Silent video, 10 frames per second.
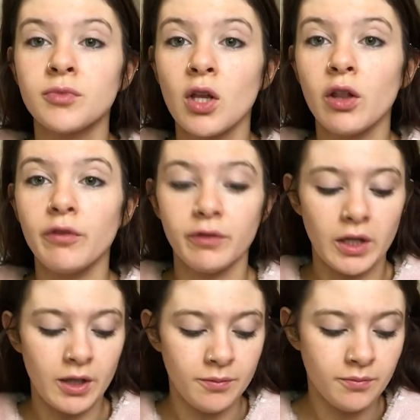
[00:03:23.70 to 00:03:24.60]
Lovely.
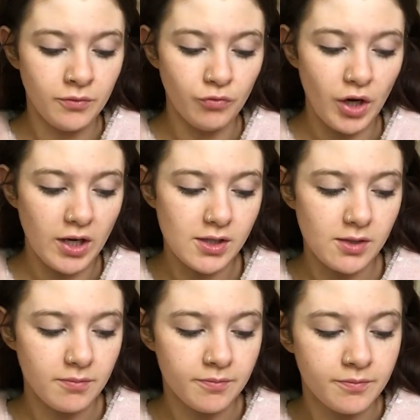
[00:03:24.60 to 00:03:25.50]
Right,
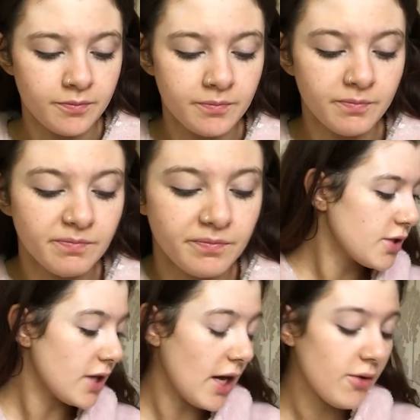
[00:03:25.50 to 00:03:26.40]

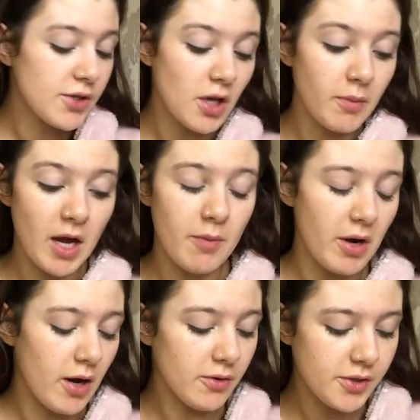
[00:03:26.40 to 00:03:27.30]
so now I'll start on my
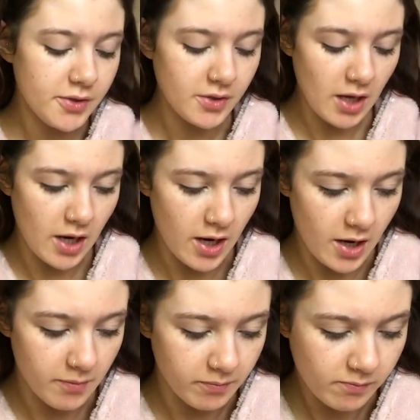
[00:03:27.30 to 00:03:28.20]
eyebrows.
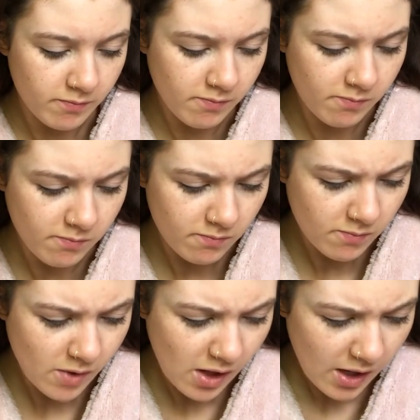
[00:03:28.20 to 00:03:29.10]

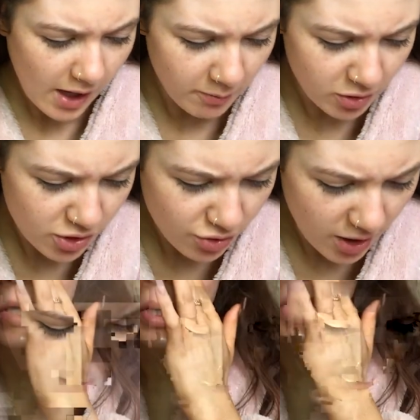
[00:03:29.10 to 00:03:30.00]
I'm going to
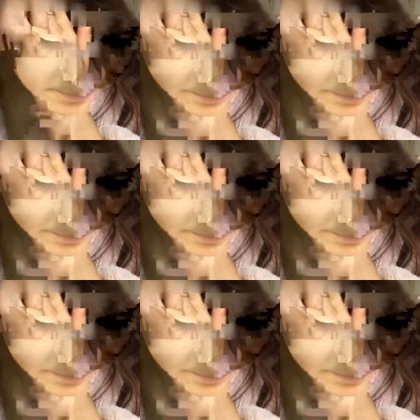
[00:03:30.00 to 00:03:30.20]
try